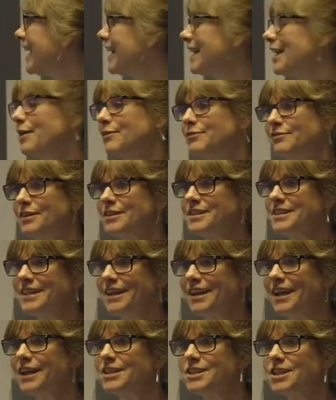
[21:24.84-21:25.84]
enough
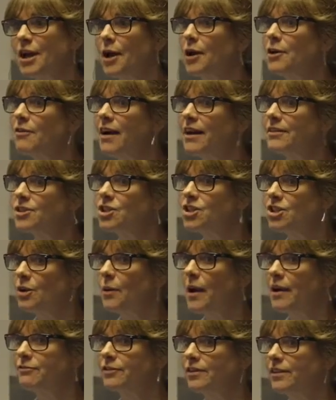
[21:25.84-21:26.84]
funding to go around to do
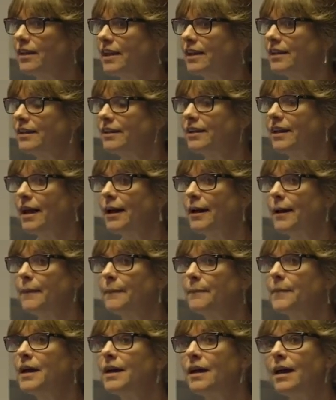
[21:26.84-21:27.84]
everything.
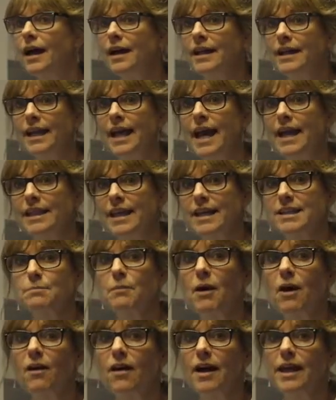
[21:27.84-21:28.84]
And again, that's
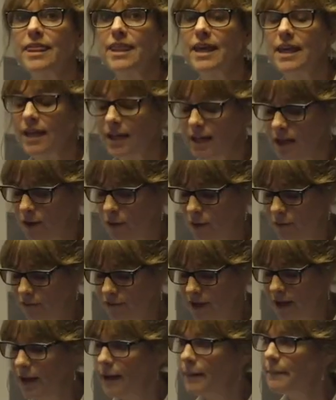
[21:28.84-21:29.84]
part, I think,
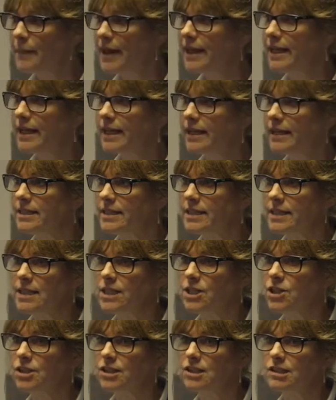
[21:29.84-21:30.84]
of making the
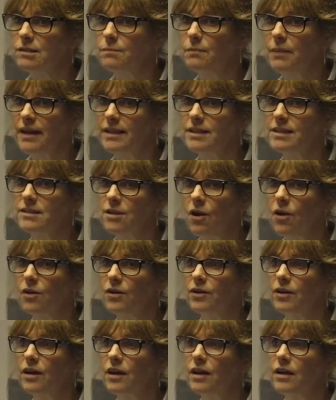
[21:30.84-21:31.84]
decisions based
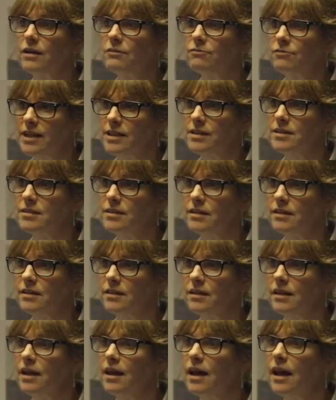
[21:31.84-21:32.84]
on risk,
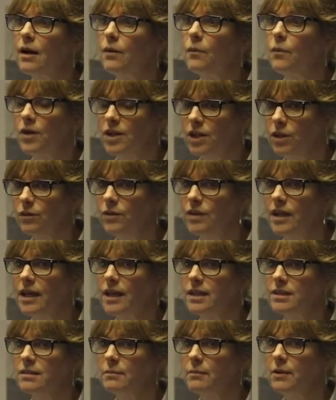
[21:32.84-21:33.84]
what you
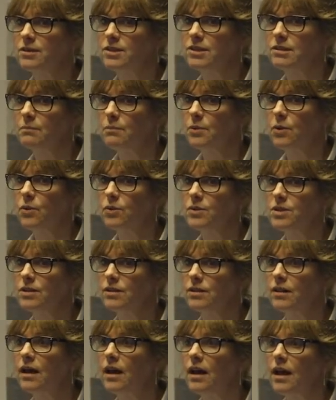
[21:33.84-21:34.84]
think is the most
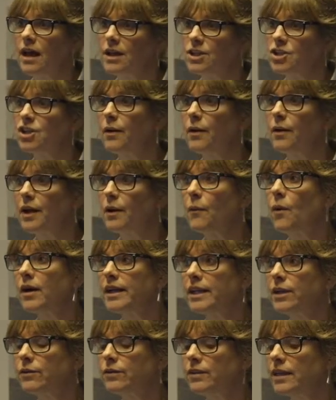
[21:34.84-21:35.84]
important, and showing why
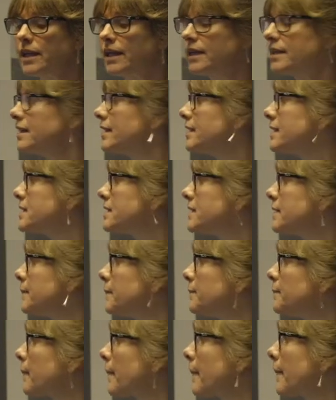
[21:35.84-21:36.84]
you think it is.
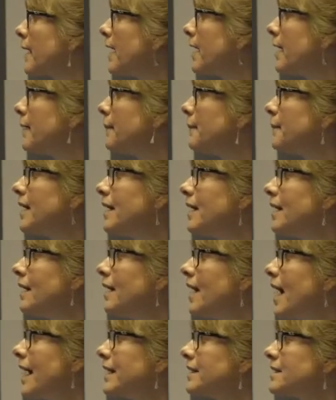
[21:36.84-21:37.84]

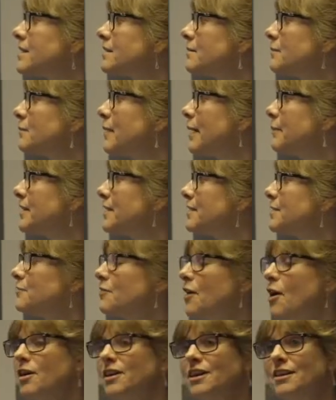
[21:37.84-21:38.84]
And maybe the
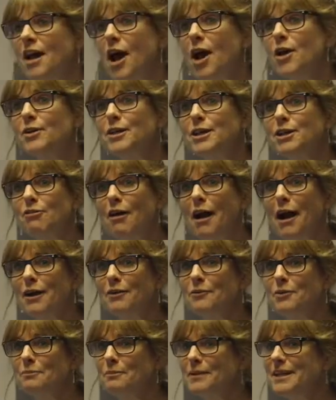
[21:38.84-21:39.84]
nirvana, the holy
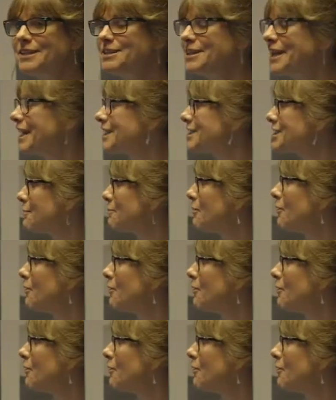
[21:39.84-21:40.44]
grail, would be to get to